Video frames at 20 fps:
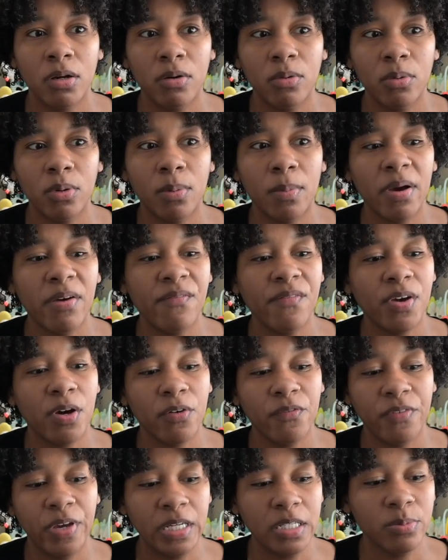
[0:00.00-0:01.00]

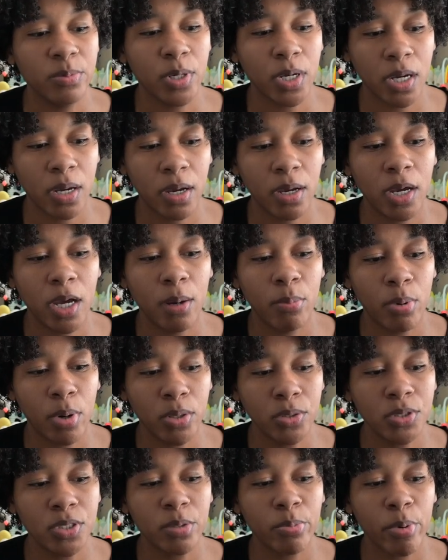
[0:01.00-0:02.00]
on Facebook. I
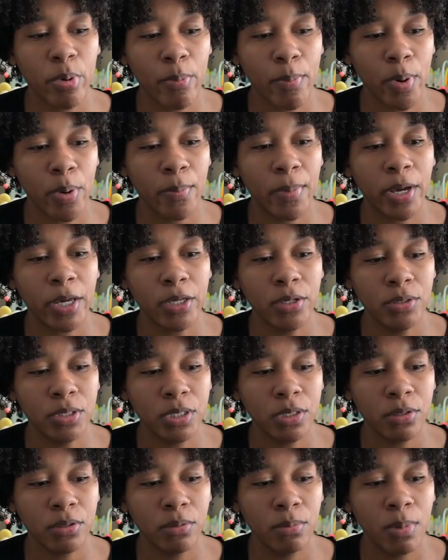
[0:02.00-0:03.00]
post to promote my
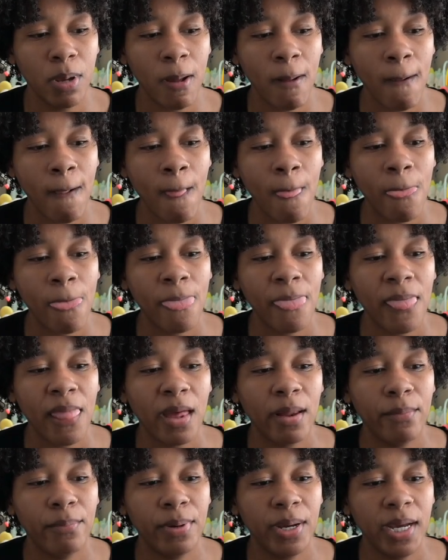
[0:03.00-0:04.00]
YouTube,
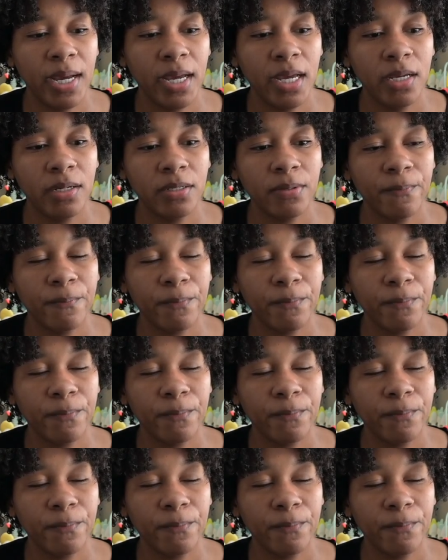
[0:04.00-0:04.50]
but